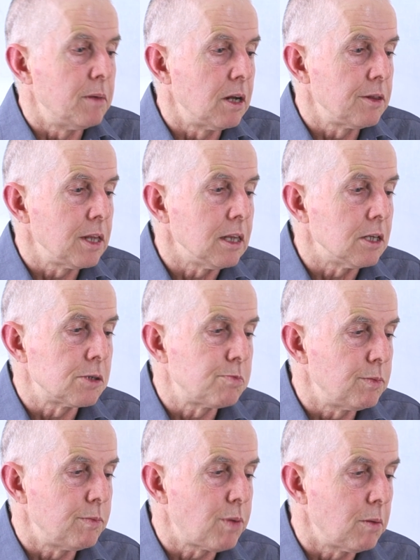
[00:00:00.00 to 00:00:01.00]
and I think this
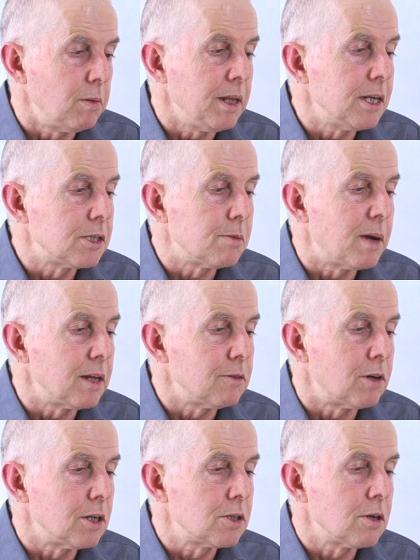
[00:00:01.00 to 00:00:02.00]
probably is about the
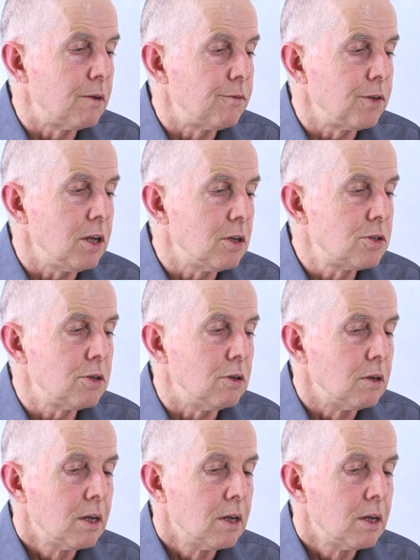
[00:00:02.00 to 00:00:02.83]
right time for year two.